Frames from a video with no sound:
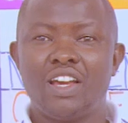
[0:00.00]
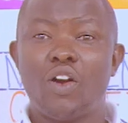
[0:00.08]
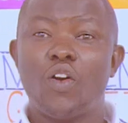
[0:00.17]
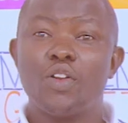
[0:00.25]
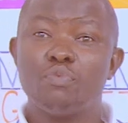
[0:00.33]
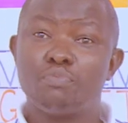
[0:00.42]

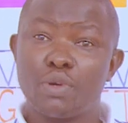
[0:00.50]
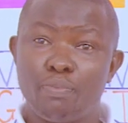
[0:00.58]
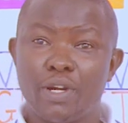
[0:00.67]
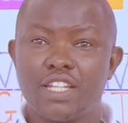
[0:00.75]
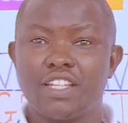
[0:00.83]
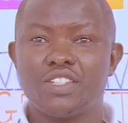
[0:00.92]
on
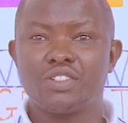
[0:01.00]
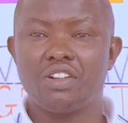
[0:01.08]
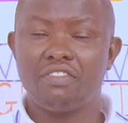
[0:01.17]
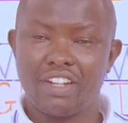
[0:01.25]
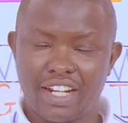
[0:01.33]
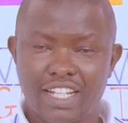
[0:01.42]
properties
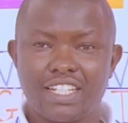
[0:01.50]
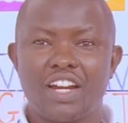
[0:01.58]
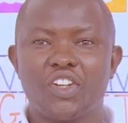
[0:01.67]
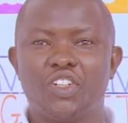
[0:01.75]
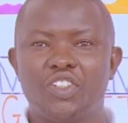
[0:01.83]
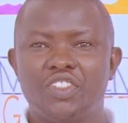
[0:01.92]
of a
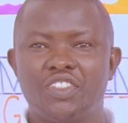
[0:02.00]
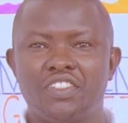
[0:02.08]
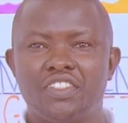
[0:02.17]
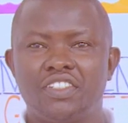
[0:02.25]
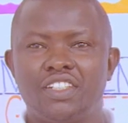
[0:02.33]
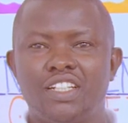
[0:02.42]
rectangle.
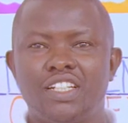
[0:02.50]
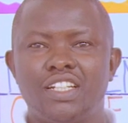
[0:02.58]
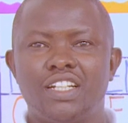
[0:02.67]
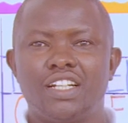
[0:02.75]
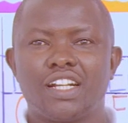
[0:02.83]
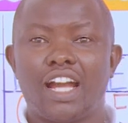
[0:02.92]

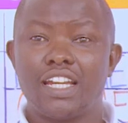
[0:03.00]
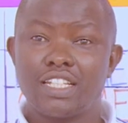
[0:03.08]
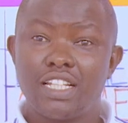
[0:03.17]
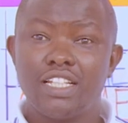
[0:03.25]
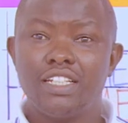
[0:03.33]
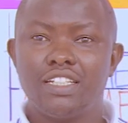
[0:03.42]

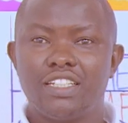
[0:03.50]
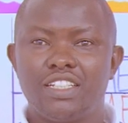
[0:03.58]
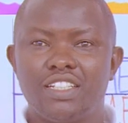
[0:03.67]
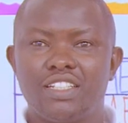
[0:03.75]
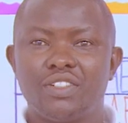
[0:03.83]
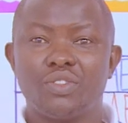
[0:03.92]
Kindly,
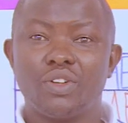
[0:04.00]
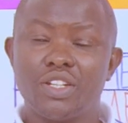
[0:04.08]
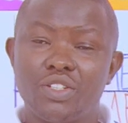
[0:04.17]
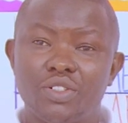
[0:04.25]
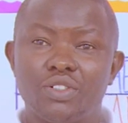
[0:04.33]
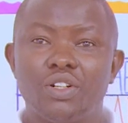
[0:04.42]

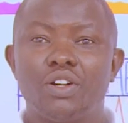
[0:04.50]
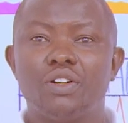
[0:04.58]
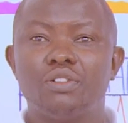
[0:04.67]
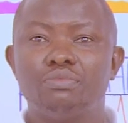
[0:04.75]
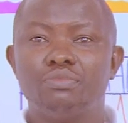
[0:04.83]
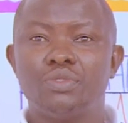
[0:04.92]
when you go
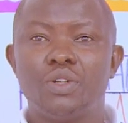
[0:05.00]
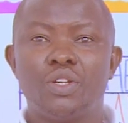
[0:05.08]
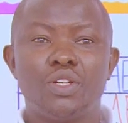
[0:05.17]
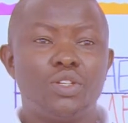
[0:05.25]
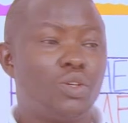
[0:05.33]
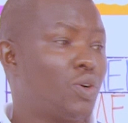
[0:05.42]
home,
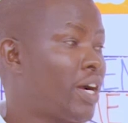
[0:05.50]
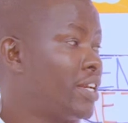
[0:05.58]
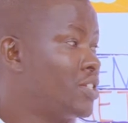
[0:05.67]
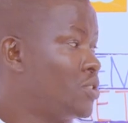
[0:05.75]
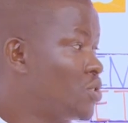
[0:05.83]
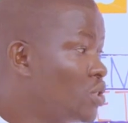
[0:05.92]
you
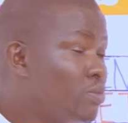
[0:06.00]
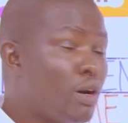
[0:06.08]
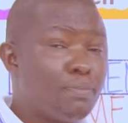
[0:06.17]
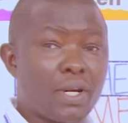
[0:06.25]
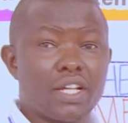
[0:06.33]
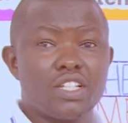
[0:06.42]
can do more
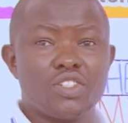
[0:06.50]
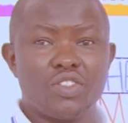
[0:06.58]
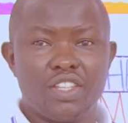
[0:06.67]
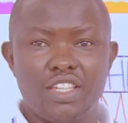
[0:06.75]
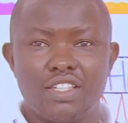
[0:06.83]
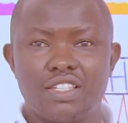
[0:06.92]
practice on
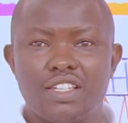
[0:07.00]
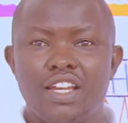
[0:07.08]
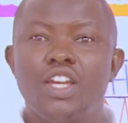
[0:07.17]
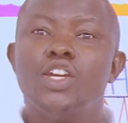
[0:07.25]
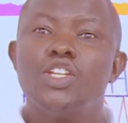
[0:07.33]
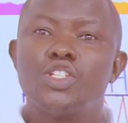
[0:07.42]
this.
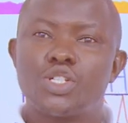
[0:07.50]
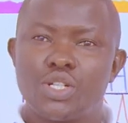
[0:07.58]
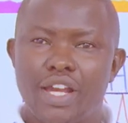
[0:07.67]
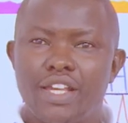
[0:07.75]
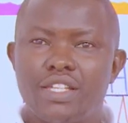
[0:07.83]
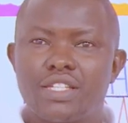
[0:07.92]

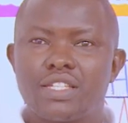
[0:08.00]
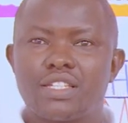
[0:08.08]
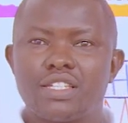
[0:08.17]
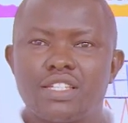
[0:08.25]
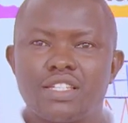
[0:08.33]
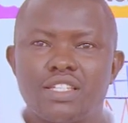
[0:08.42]

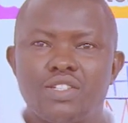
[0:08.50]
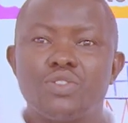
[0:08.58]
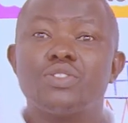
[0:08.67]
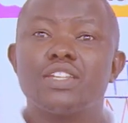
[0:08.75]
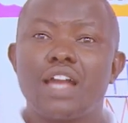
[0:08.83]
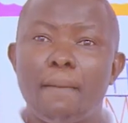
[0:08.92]
Trace
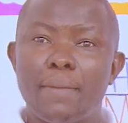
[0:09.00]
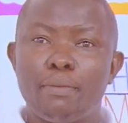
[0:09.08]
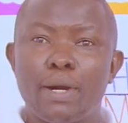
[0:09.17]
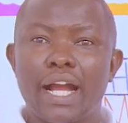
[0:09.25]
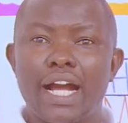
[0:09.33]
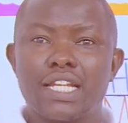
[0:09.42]
using a
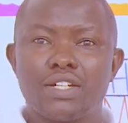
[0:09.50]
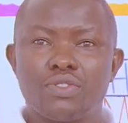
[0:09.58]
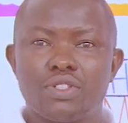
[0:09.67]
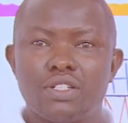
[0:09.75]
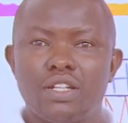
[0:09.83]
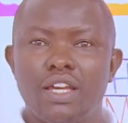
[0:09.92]
paper
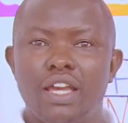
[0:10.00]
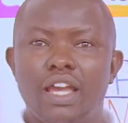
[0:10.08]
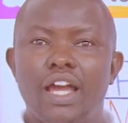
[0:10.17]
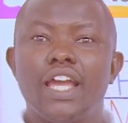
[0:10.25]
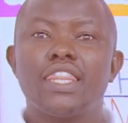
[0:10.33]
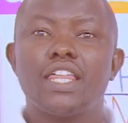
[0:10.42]
cutout,
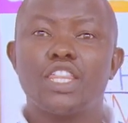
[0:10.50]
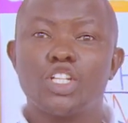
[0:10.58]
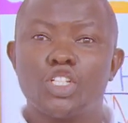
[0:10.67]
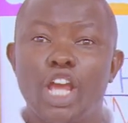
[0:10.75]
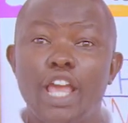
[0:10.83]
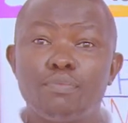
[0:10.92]
either the
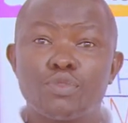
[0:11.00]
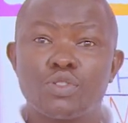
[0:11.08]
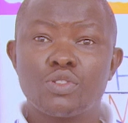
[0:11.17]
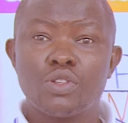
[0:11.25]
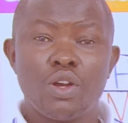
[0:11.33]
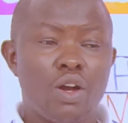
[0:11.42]
shapes
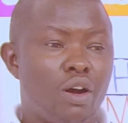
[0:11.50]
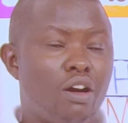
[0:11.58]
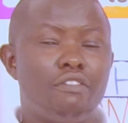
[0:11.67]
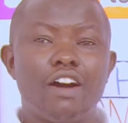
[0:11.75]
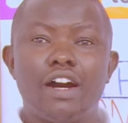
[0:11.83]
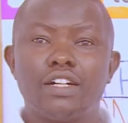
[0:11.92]

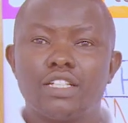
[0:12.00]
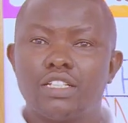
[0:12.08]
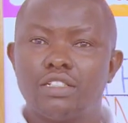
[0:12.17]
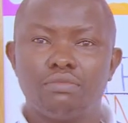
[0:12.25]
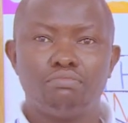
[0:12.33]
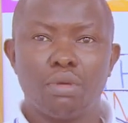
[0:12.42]
of a
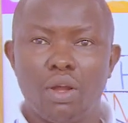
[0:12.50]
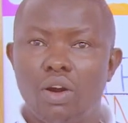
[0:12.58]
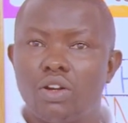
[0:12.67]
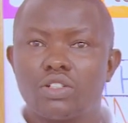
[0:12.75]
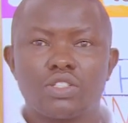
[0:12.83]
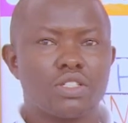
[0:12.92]

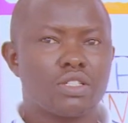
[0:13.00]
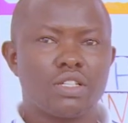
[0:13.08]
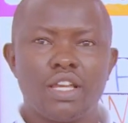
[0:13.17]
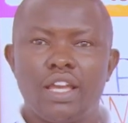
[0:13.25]
blocks,